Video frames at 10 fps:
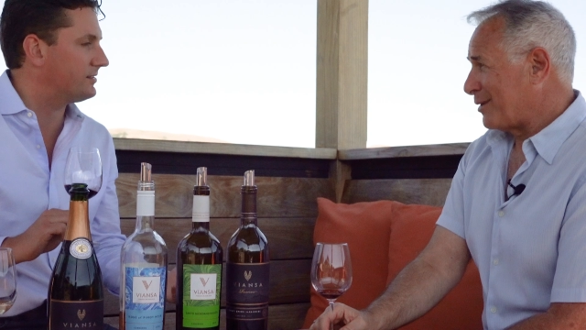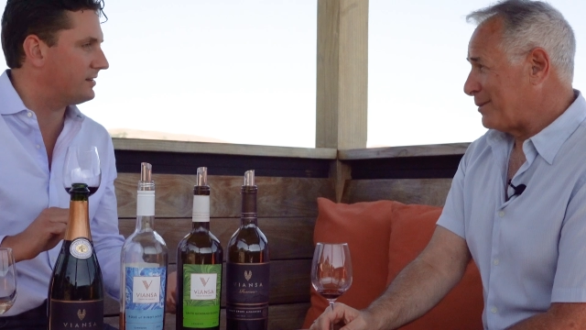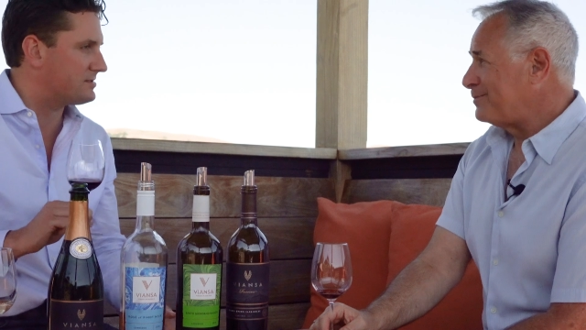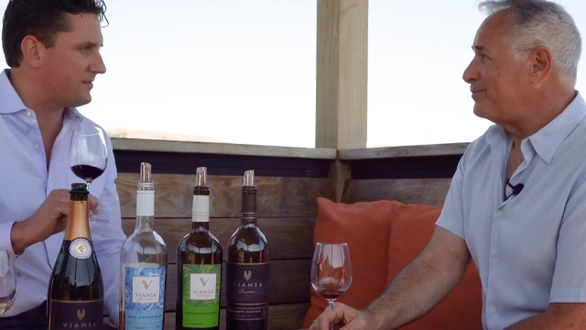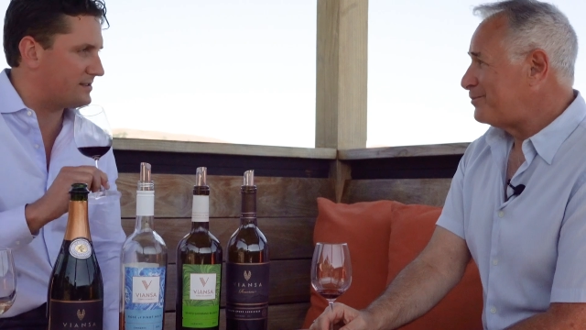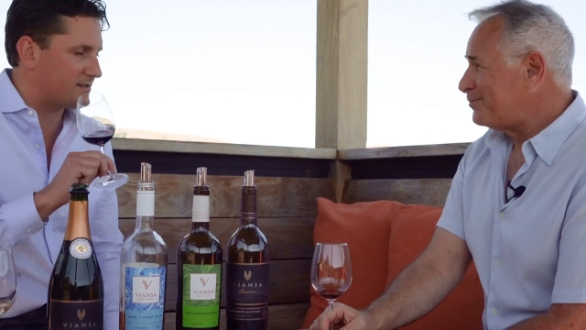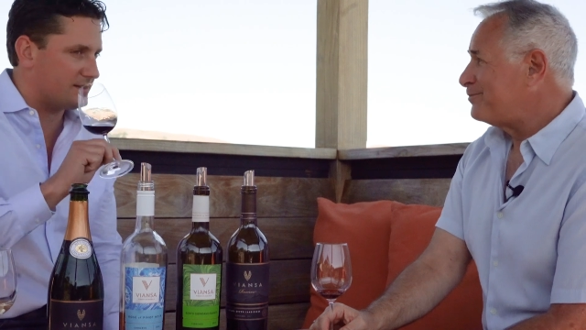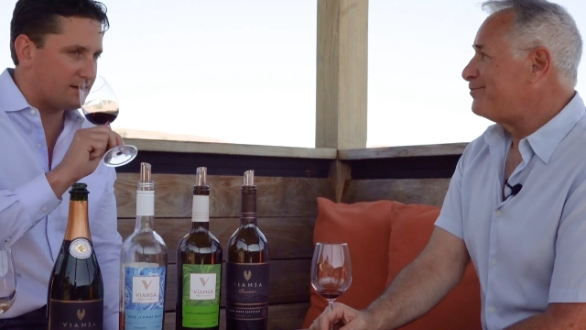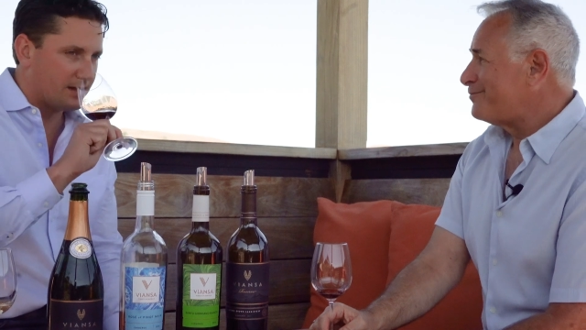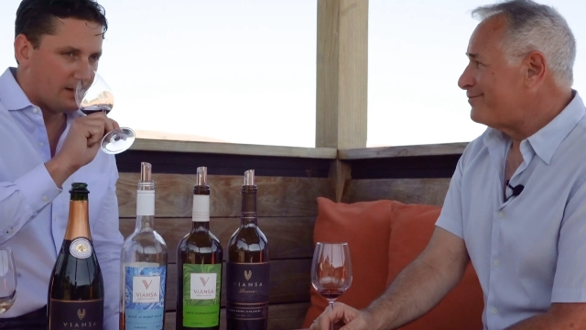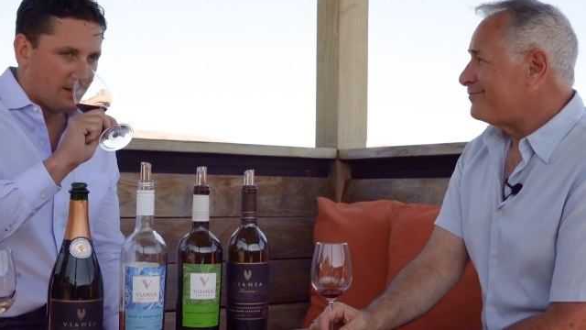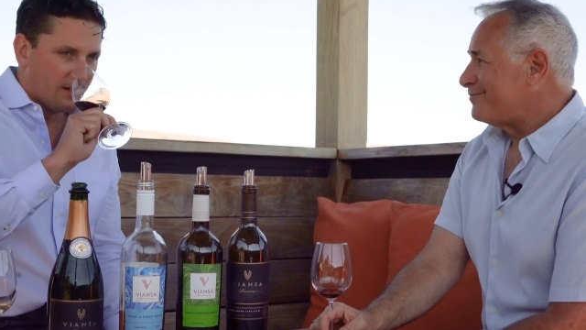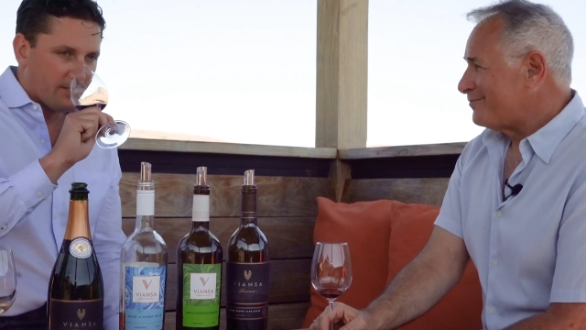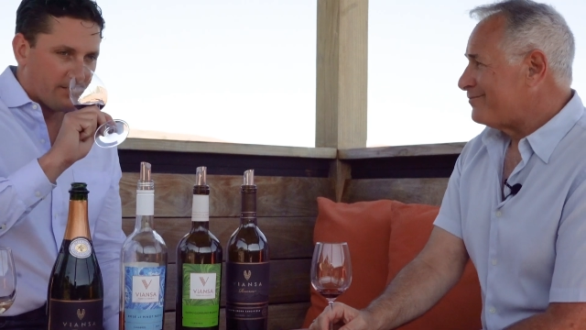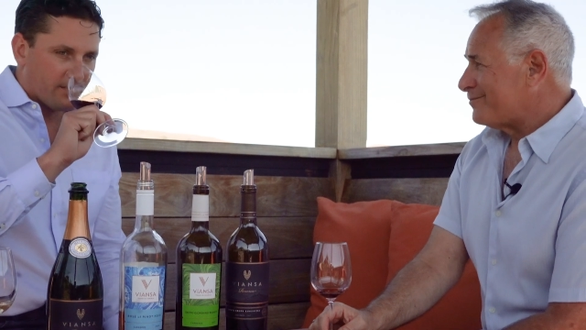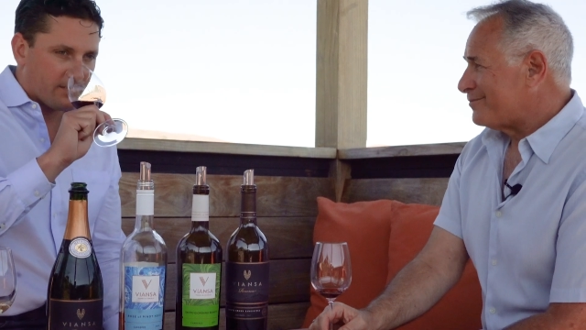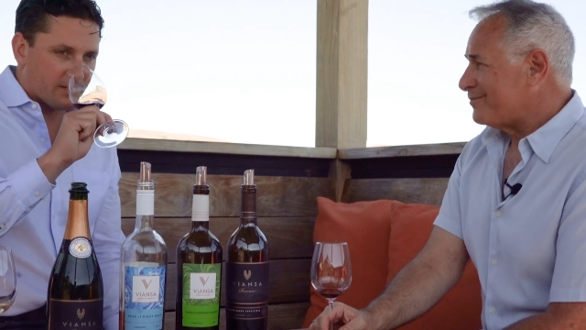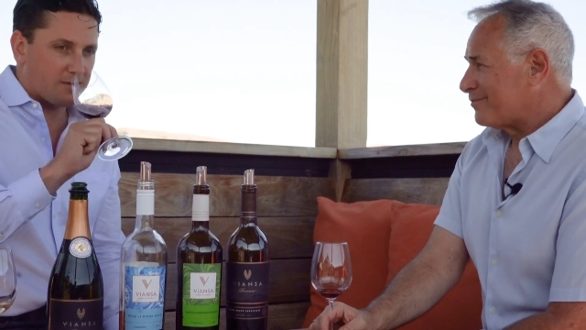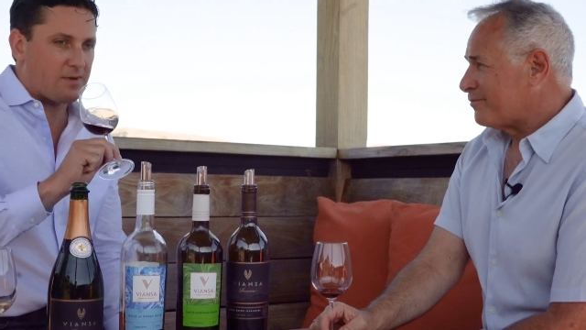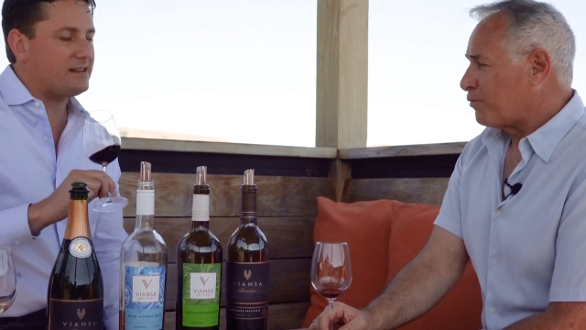Speaker 1: Sangioveses.
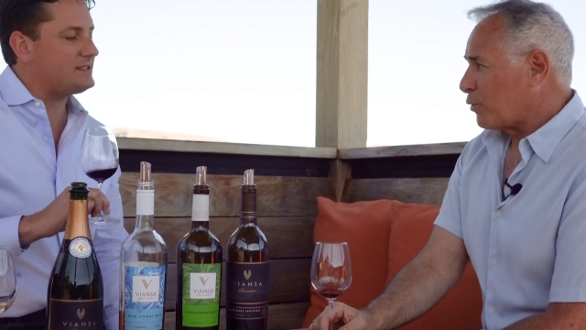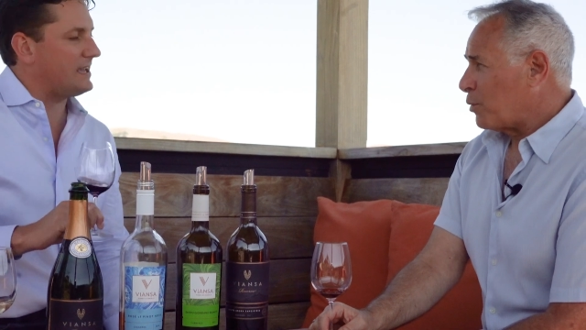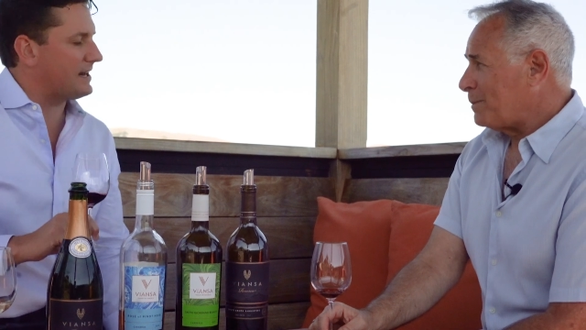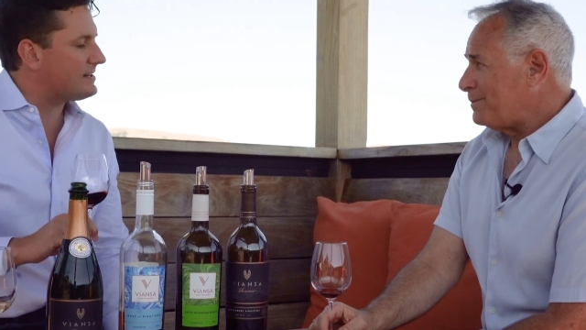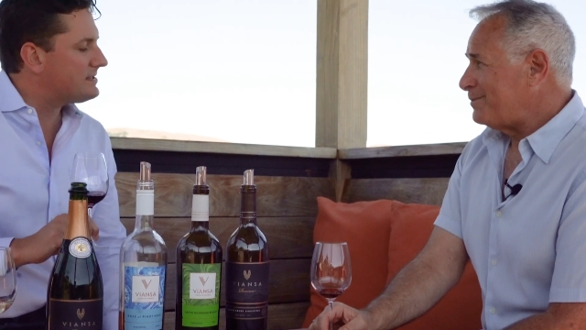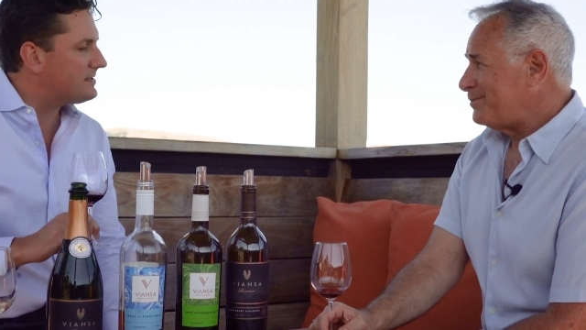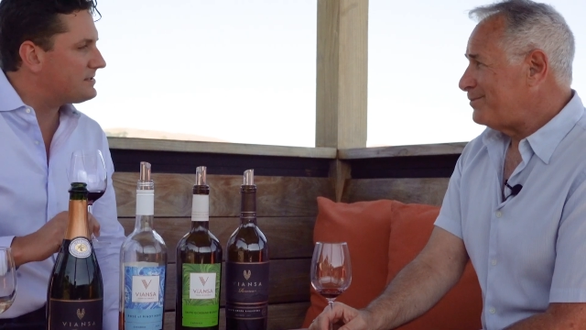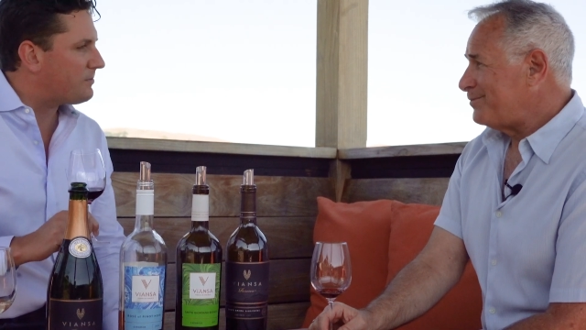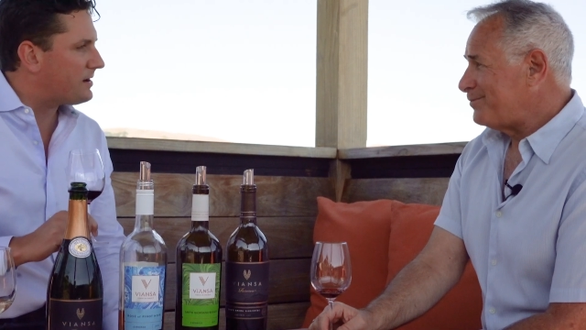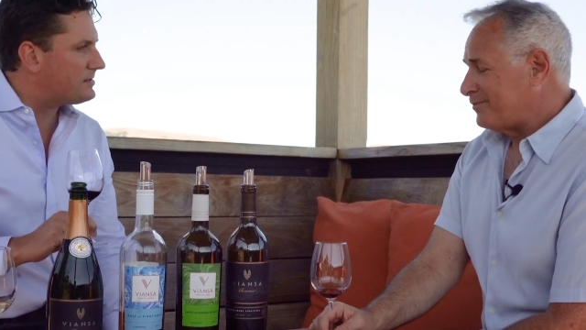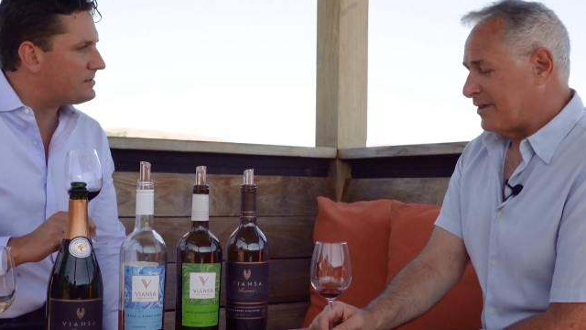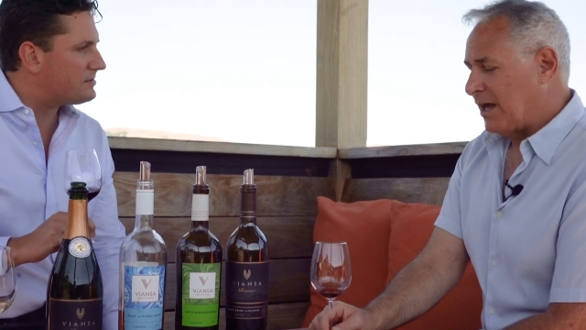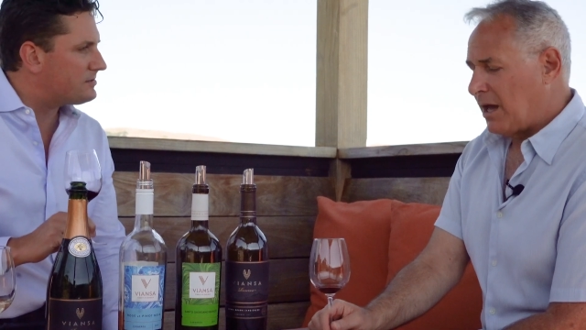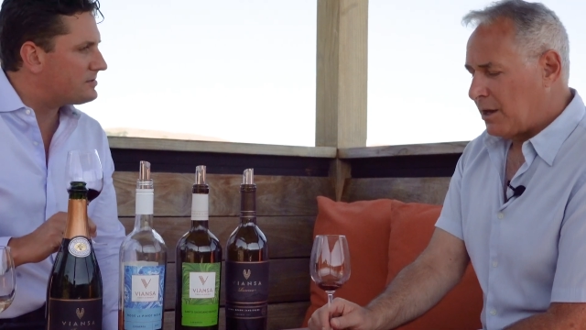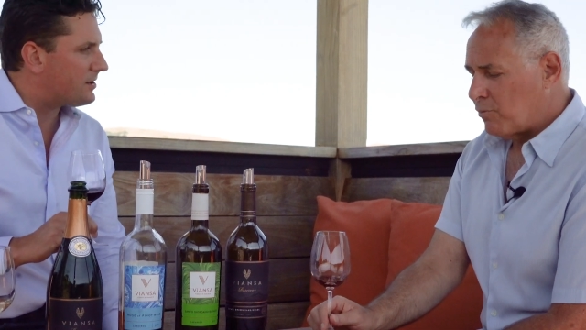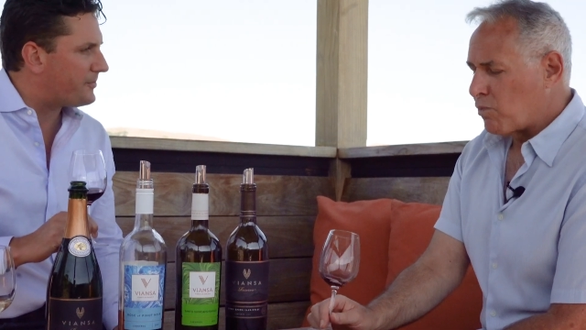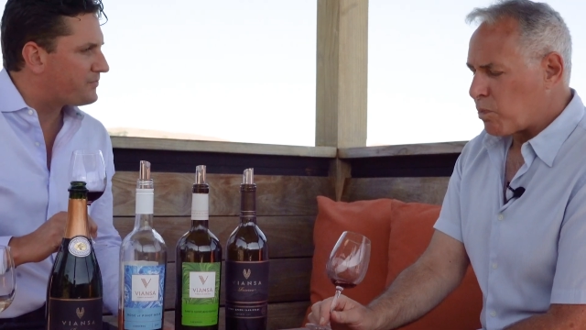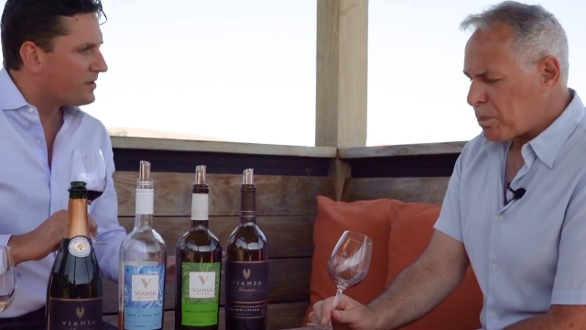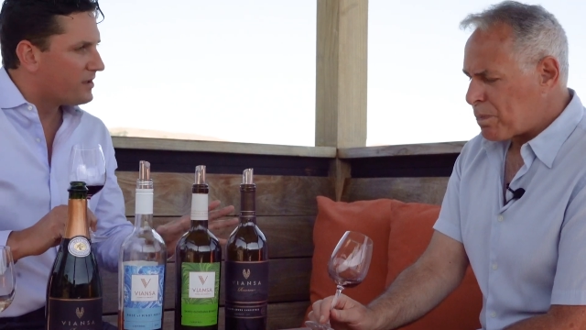There's some nice tannins in this wine too, yeah. so